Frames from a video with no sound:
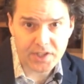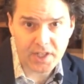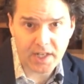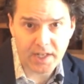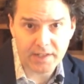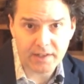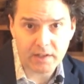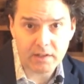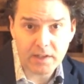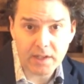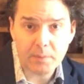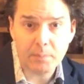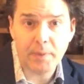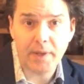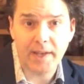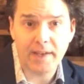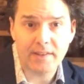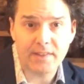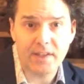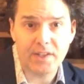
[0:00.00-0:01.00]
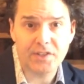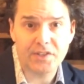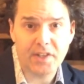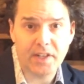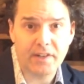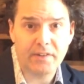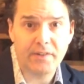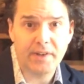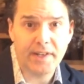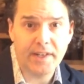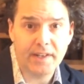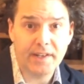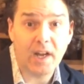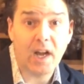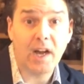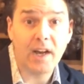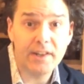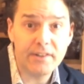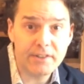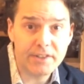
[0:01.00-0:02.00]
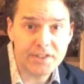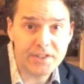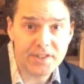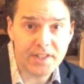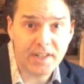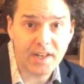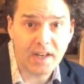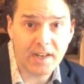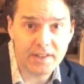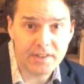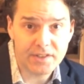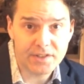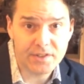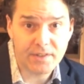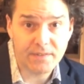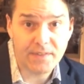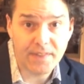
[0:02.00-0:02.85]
on ClickBank that generated hundreds and hundreds of